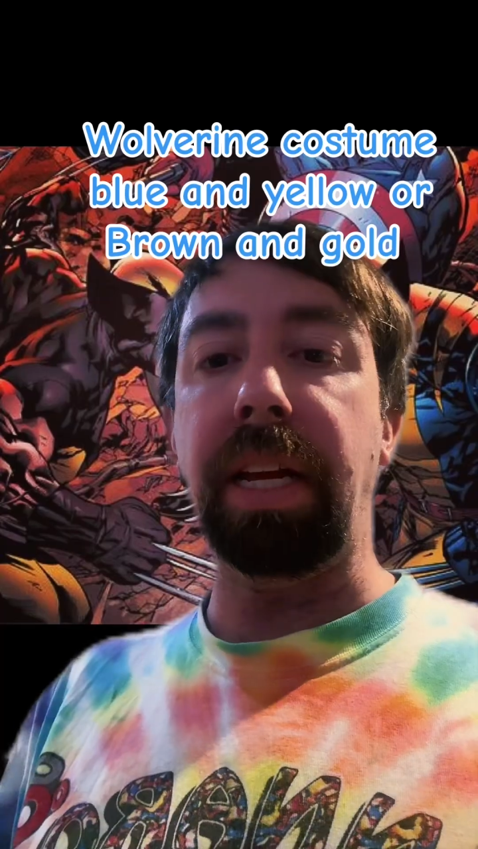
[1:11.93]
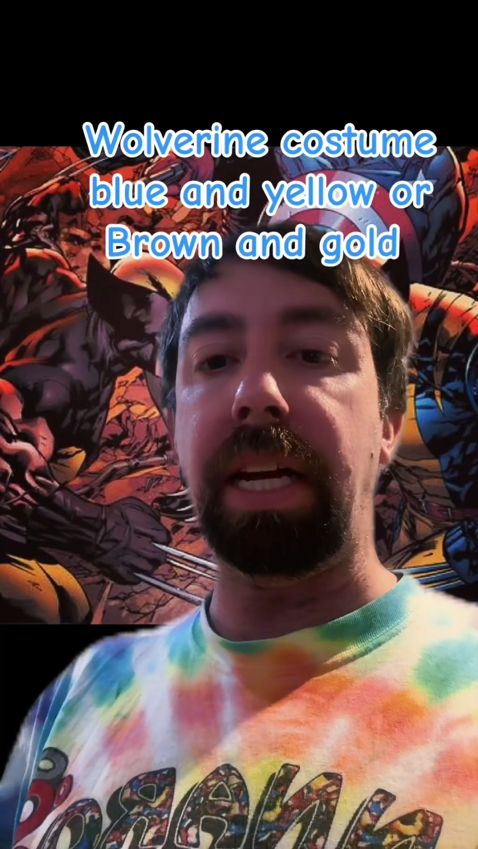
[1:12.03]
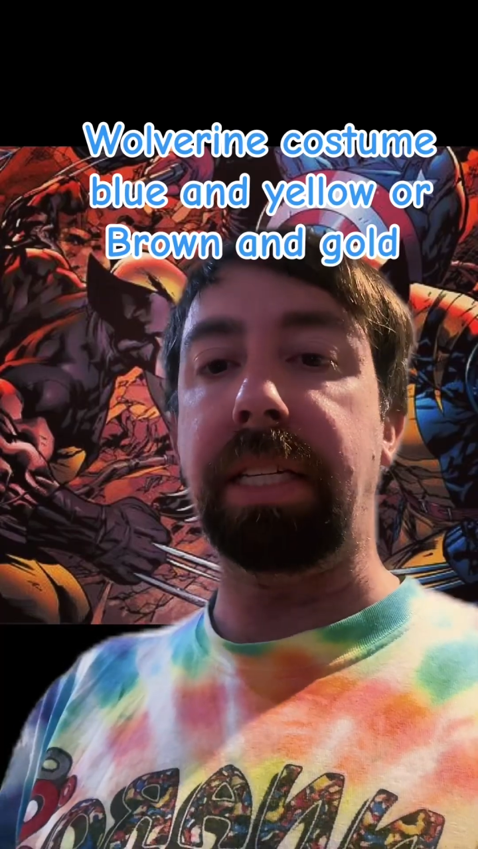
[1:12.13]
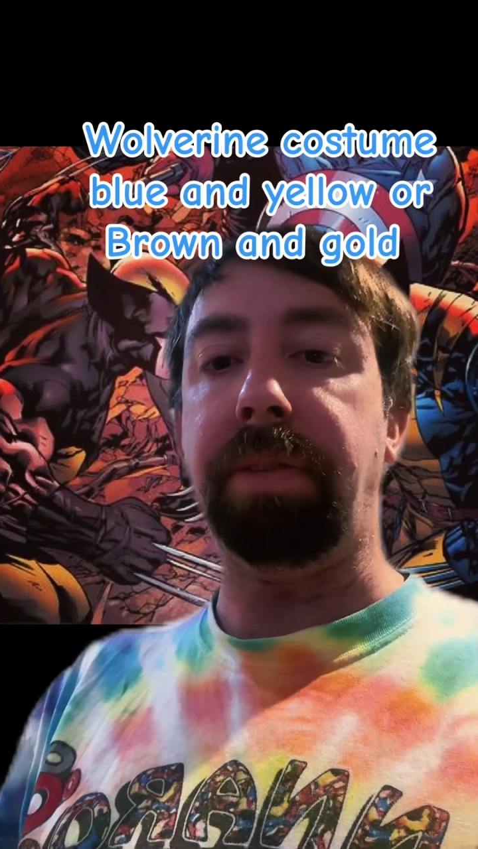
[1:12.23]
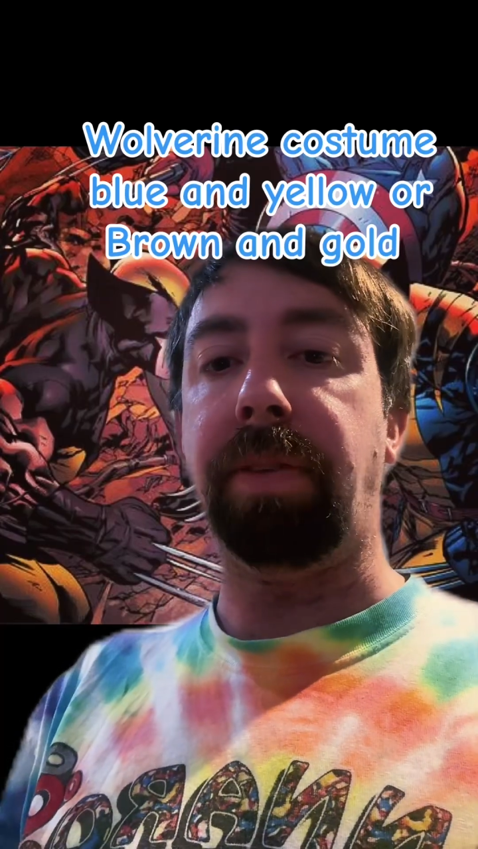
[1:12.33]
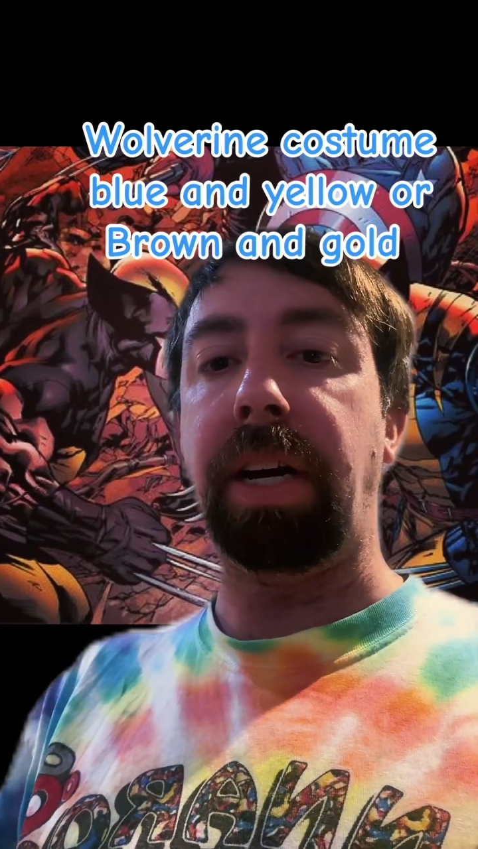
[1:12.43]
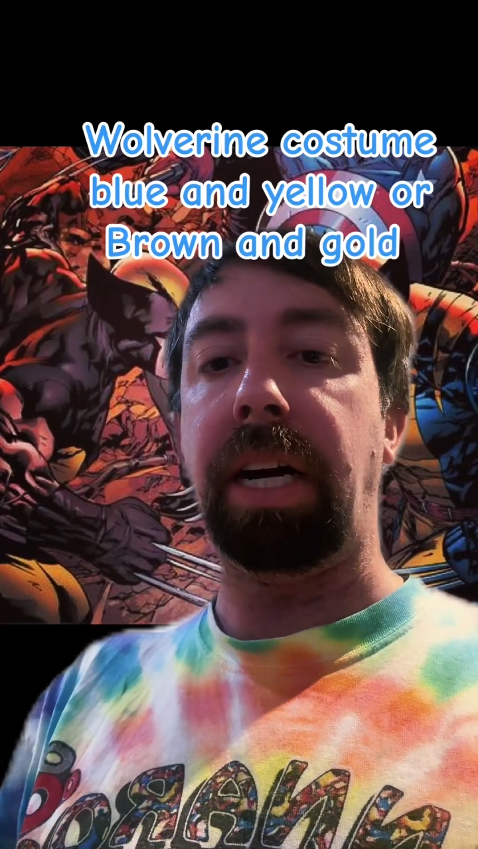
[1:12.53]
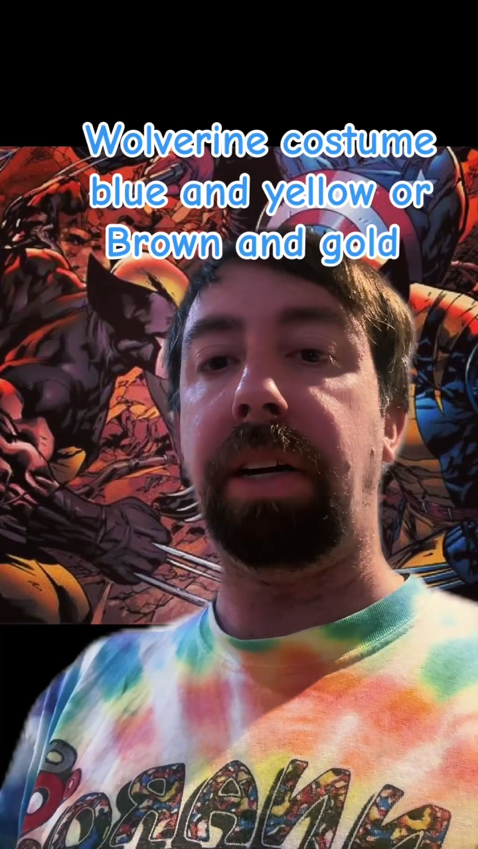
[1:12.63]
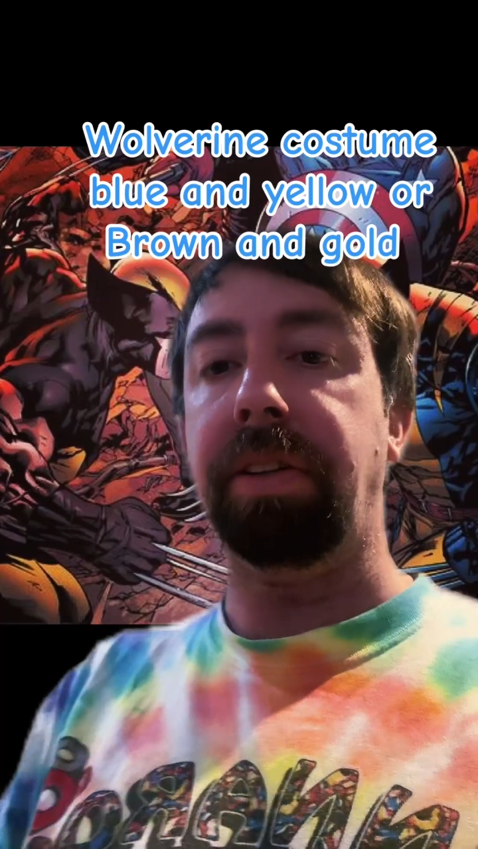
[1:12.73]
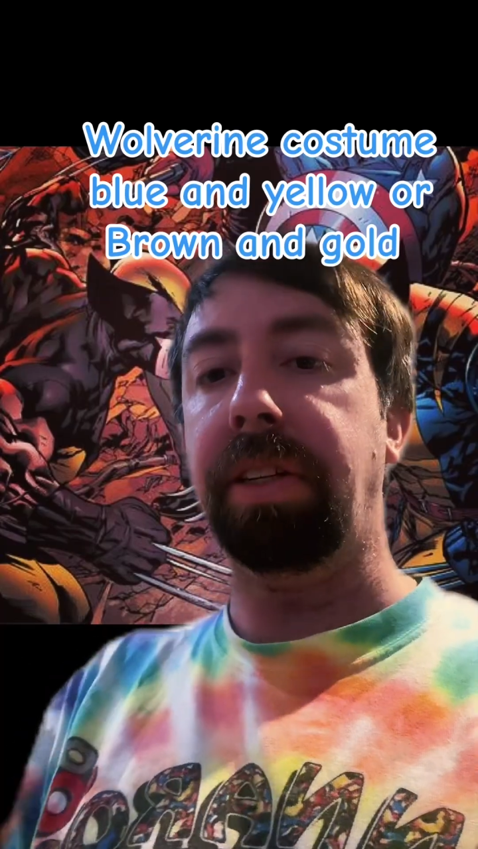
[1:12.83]
has the
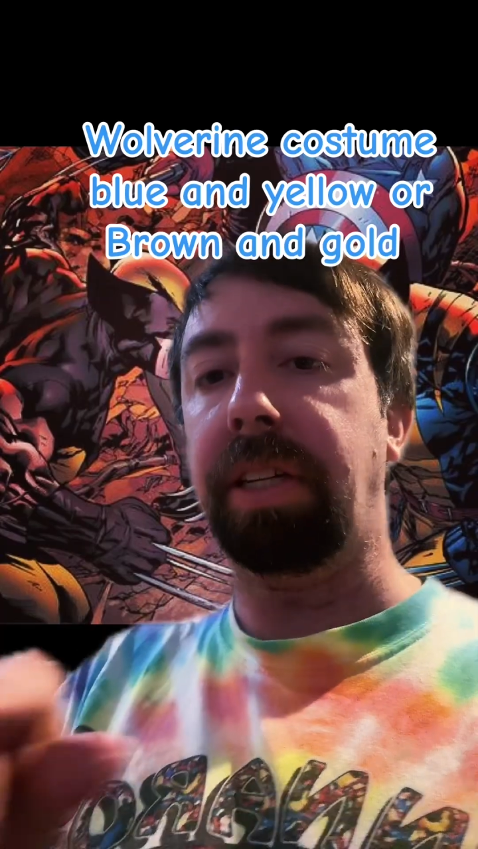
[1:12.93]
brown